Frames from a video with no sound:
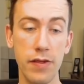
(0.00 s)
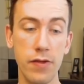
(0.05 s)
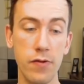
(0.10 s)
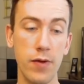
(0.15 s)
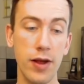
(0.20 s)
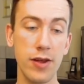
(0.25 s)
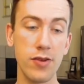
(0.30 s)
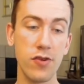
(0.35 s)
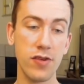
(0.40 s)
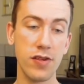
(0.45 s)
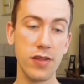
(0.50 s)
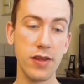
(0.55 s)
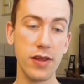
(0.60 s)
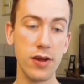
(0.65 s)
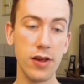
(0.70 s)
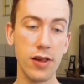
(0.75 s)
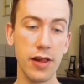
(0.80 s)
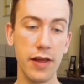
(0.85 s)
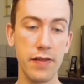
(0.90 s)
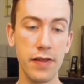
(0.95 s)
the
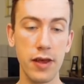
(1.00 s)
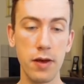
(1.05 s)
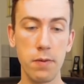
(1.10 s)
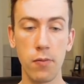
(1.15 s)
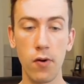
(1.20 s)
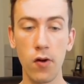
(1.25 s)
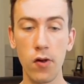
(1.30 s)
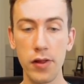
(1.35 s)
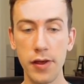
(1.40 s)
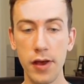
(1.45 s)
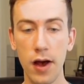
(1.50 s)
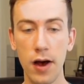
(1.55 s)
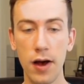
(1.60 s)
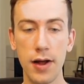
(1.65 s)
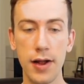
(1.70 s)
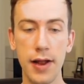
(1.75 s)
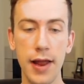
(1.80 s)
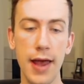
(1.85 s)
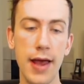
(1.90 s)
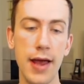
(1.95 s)
Registeel and the
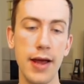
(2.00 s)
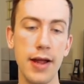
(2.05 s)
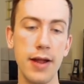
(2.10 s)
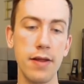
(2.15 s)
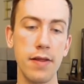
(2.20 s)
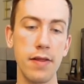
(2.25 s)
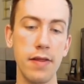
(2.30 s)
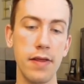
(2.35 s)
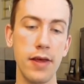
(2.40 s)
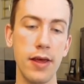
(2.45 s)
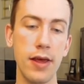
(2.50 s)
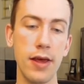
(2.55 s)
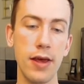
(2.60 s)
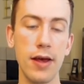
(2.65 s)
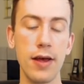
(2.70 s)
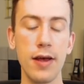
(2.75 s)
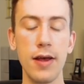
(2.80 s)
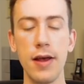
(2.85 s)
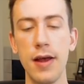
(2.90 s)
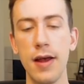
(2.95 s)
Empoleon and the
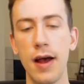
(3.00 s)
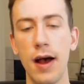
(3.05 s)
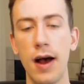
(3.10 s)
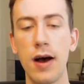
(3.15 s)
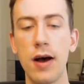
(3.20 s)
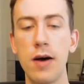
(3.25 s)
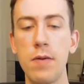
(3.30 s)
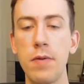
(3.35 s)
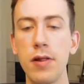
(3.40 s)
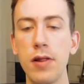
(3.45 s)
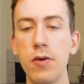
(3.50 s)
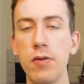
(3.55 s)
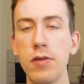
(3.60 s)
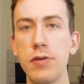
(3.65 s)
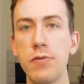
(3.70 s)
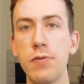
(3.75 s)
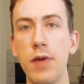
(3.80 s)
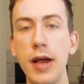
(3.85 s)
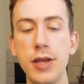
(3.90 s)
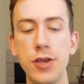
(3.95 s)

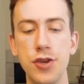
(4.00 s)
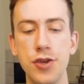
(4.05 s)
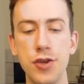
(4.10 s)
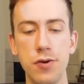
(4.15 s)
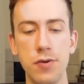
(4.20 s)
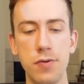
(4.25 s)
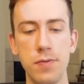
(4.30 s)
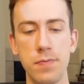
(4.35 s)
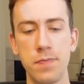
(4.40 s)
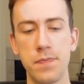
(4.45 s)
Alolan Raichu.